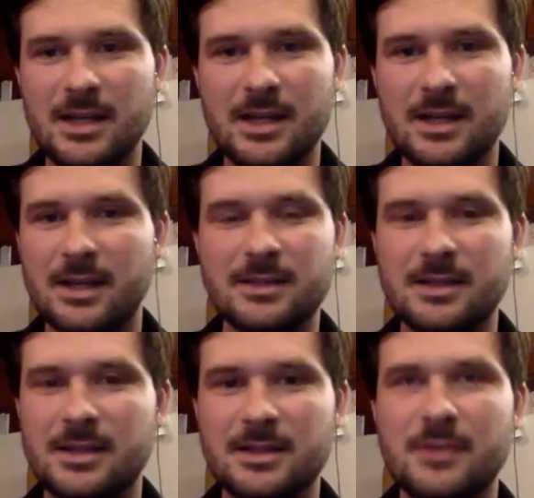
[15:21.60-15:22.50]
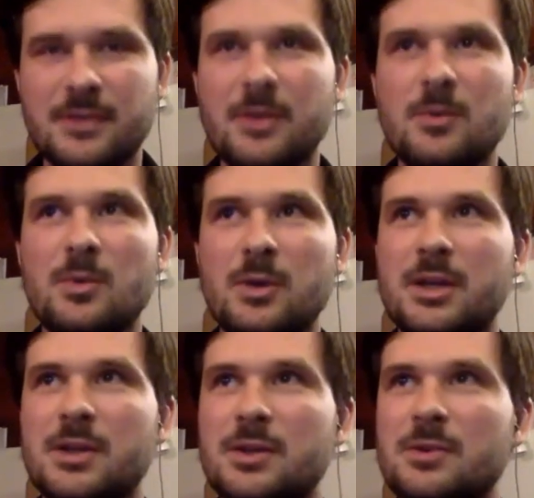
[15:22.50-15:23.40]
Yeah, it's it's incredible what you
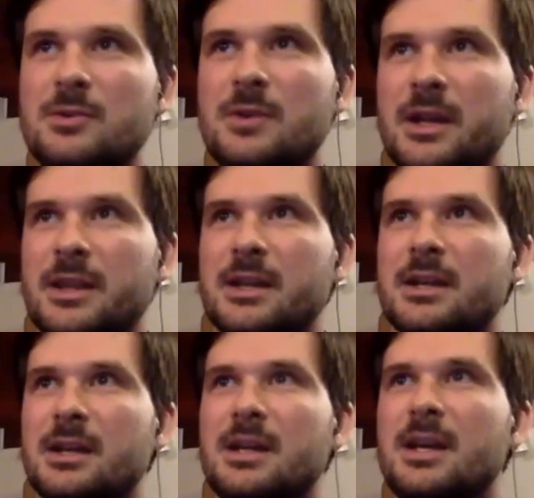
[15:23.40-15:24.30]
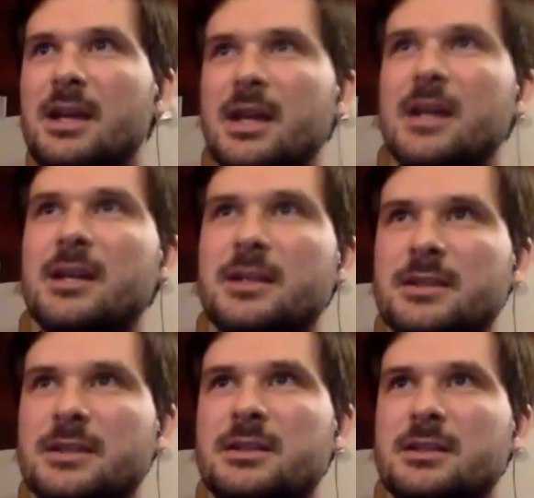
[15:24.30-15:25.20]
can do, and I think, yeah,
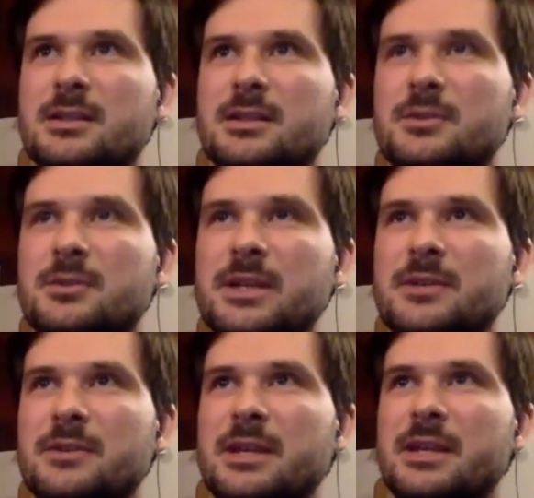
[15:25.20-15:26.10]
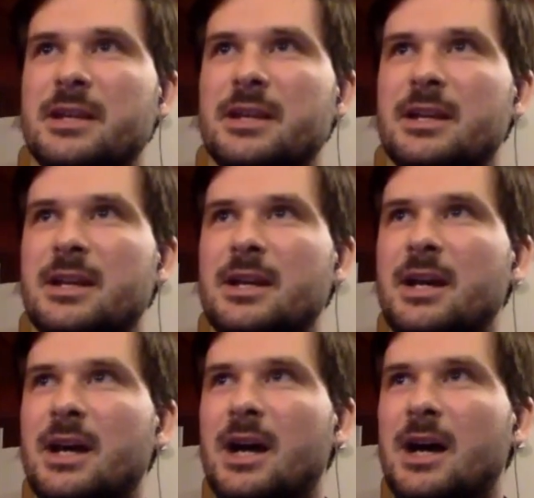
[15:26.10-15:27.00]
just to reiterate that,
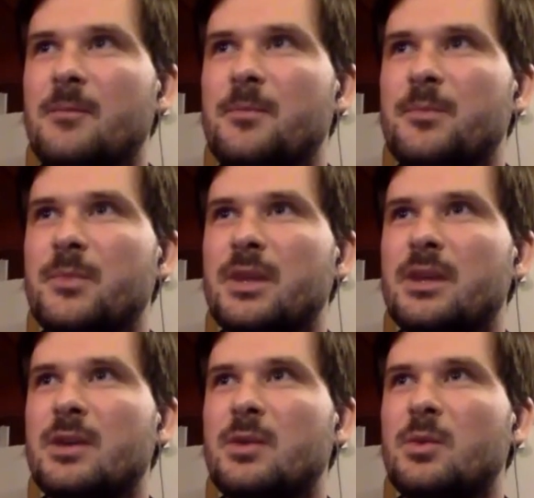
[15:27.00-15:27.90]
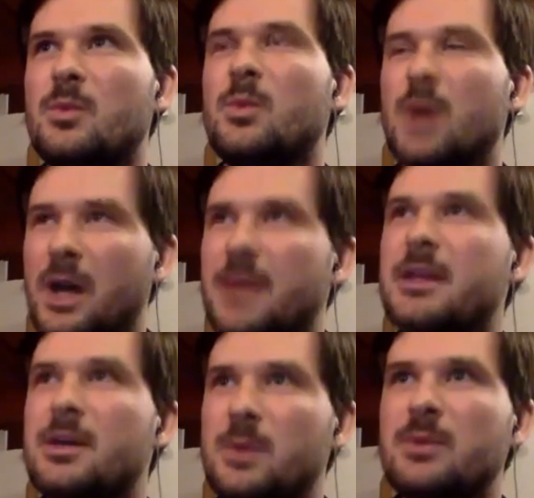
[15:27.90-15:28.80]
um, I
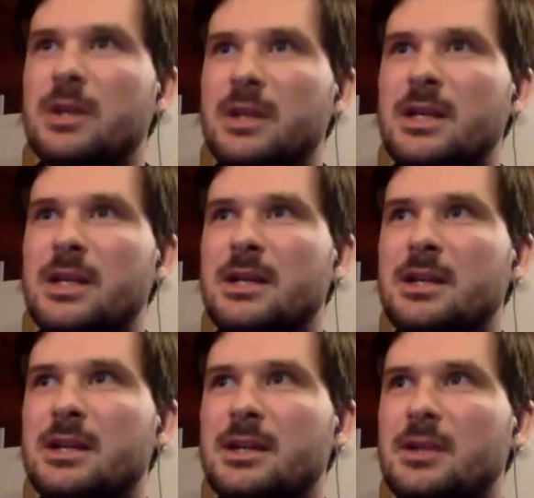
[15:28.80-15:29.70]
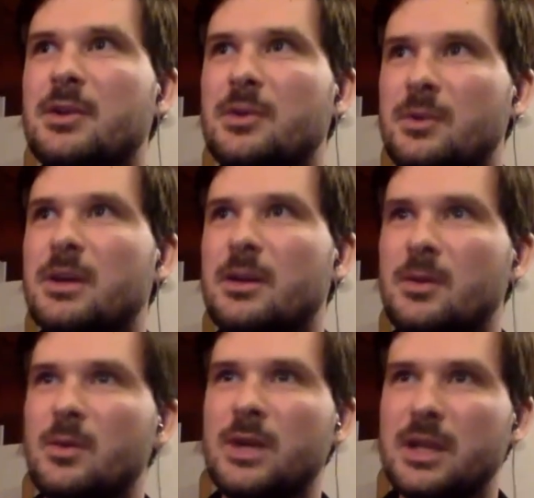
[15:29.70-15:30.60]
think we really need, you know,
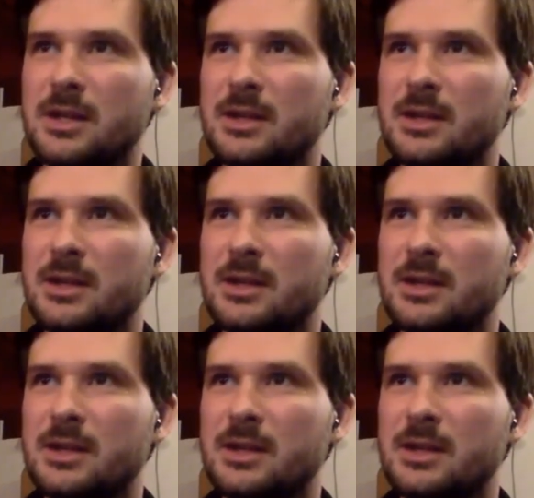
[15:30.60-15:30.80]
we need